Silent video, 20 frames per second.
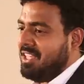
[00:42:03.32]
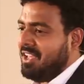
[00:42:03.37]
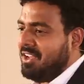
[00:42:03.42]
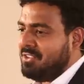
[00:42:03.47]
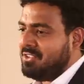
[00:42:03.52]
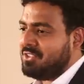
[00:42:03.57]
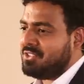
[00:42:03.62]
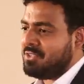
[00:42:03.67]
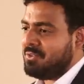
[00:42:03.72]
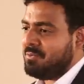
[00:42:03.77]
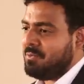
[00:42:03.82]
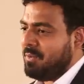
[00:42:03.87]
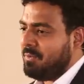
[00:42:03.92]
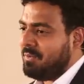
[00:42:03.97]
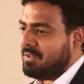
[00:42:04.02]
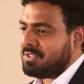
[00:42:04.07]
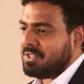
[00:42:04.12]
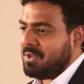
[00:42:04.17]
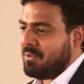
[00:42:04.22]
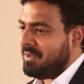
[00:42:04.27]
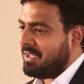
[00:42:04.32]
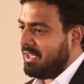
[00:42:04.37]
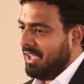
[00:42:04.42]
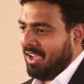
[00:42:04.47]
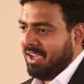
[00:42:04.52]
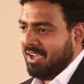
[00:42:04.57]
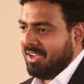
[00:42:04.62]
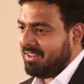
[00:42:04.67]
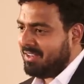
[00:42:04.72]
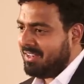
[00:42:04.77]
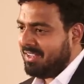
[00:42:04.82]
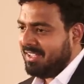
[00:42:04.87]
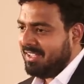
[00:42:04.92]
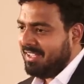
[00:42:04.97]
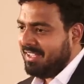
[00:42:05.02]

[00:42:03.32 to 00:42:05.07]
and they understood what was going on,